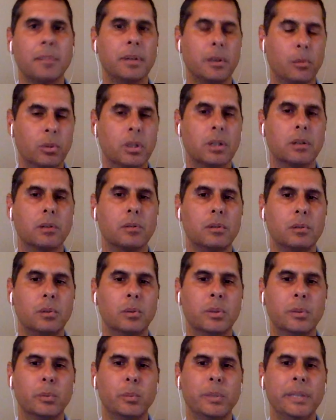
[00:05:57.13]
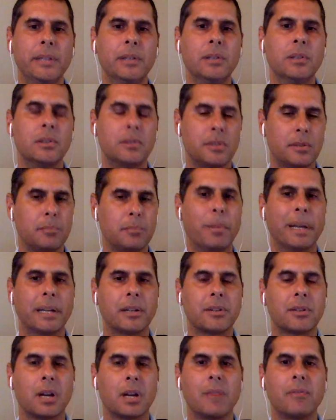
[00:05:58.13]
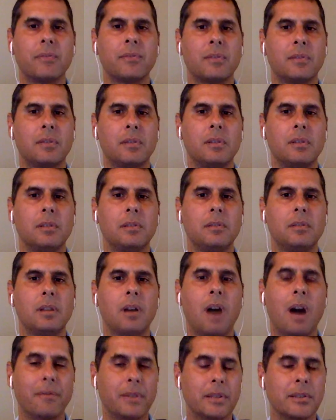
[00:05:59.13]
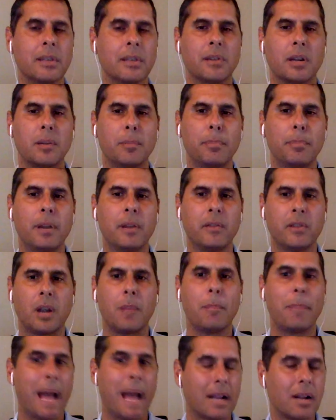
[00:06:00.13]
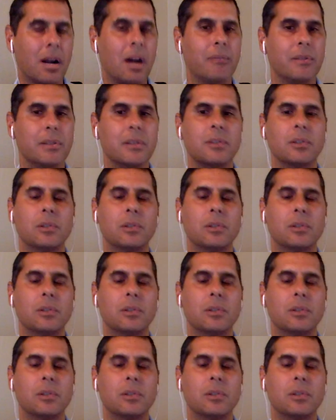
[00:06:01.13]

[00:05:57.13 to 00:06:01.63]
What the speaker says: But we use Microsoft Office as our back office. So